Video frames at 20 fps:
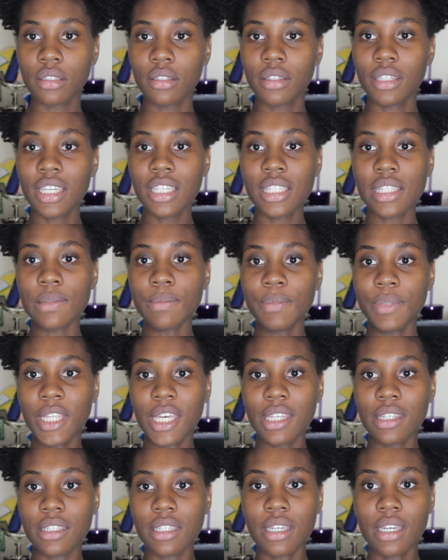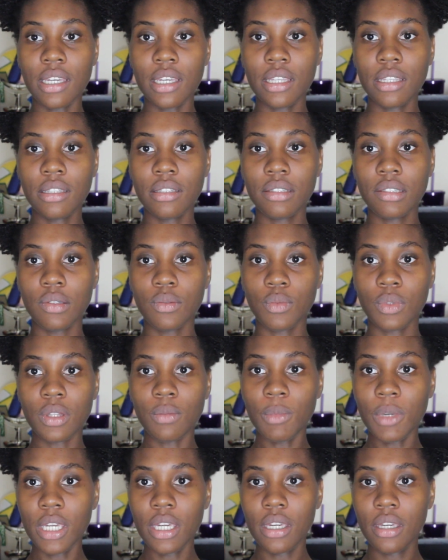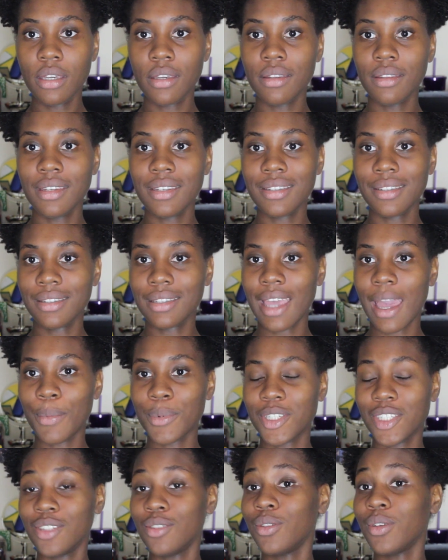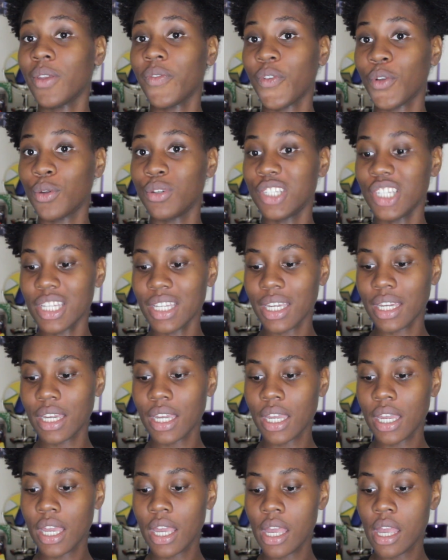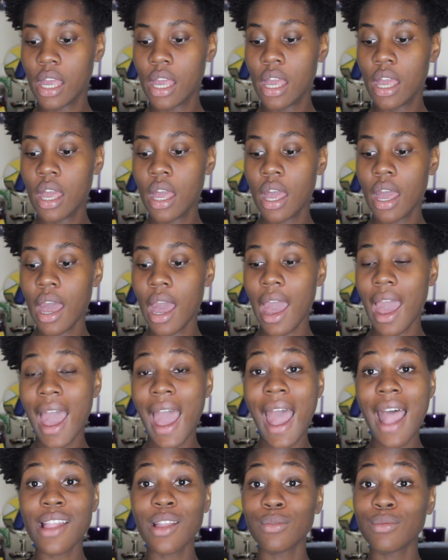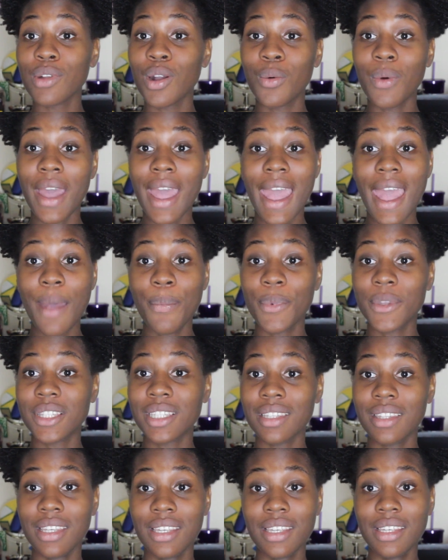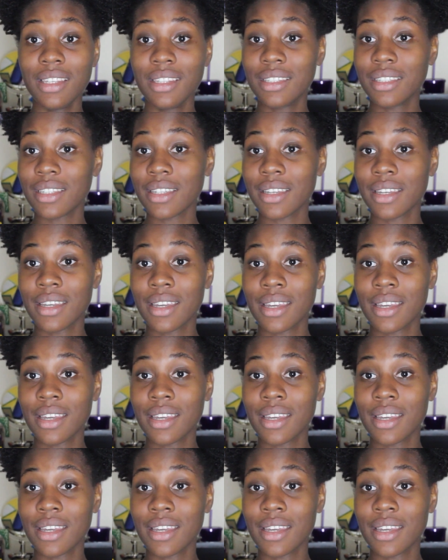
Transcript: this blends in with me. This is Cappuccino and photogenic. I don't know what happened to these.